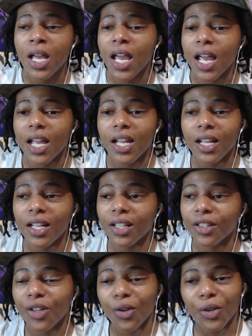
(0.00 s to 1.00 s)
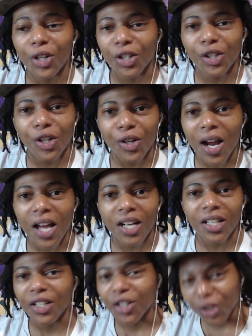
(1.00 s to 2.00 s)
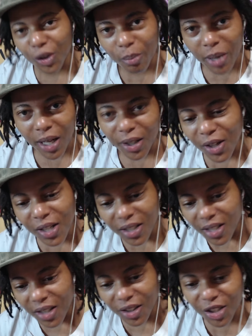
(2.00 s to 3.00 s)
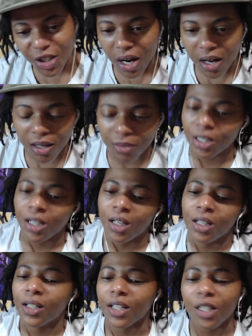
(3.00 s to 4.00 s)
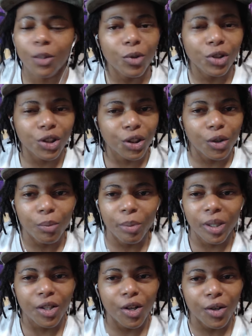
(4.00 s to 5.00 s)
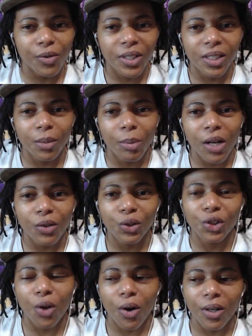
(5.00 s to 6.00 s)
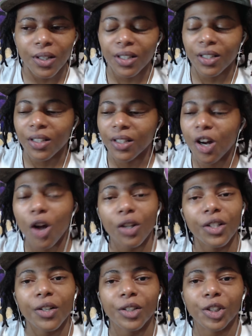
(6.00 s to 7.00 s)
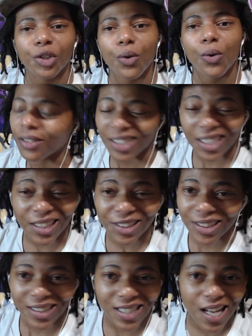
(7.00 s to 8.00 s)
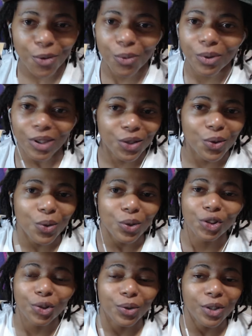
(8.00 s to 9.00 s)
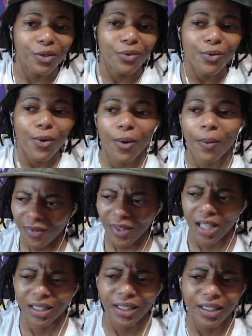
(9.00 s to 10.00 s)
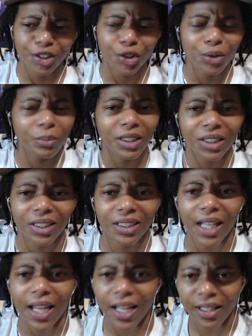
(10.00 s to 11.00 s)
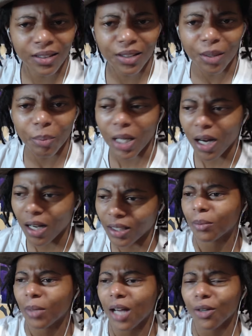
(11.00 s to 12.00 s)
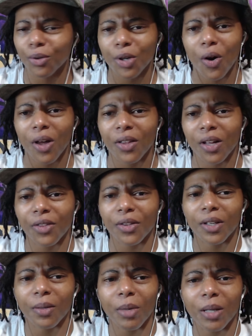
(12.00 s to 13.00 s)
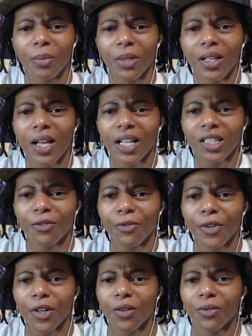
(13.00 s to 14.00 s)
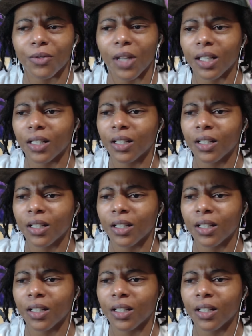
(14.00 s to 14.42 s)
and, you know, they're going to learn how to get a little better at the job. Ibra's a little bit nervous about starting culinary school. Things are not really going so good for him. I think he's too much in his head, to be honest. I don't know. I think maybe he has the fear of, like,